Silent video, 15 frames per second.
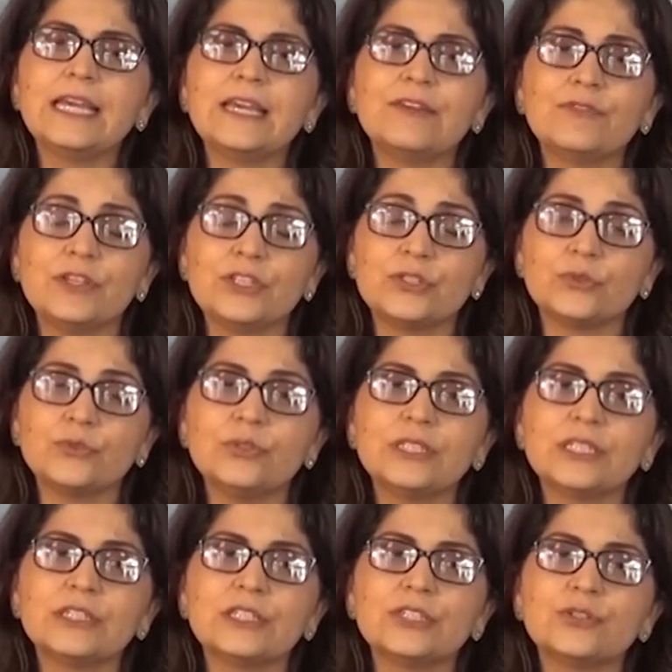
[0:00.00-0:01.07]
If they don't,
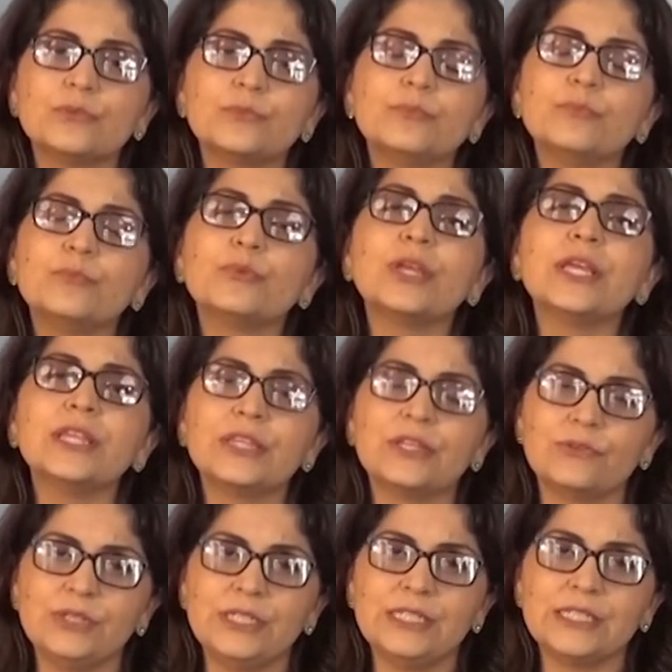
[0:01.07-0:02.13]
then they should bring their
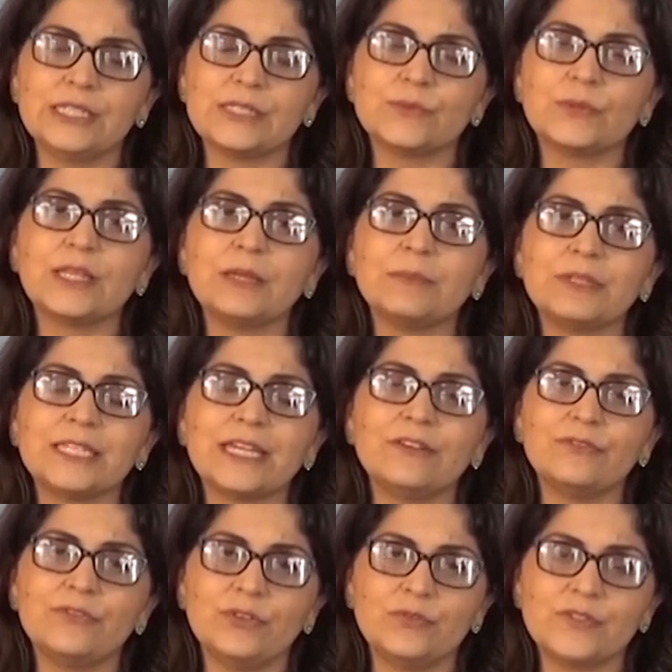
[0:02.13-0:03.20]
readings with them at
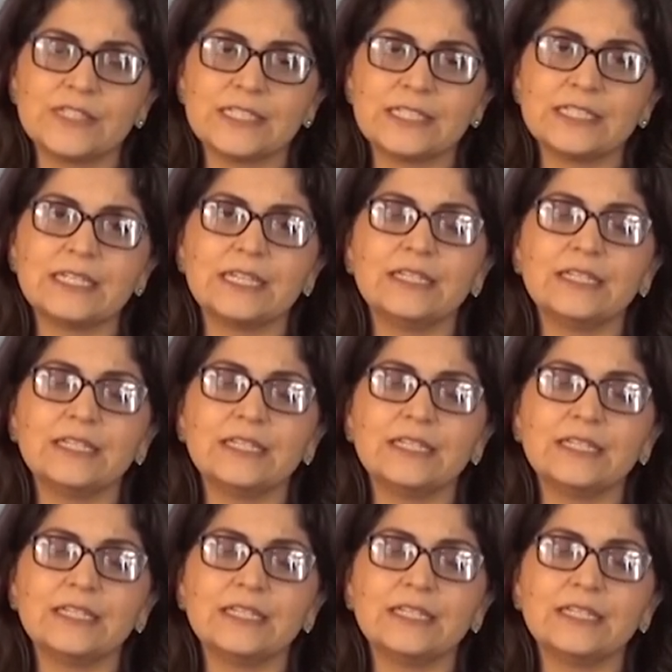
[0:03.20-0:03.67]
every visit.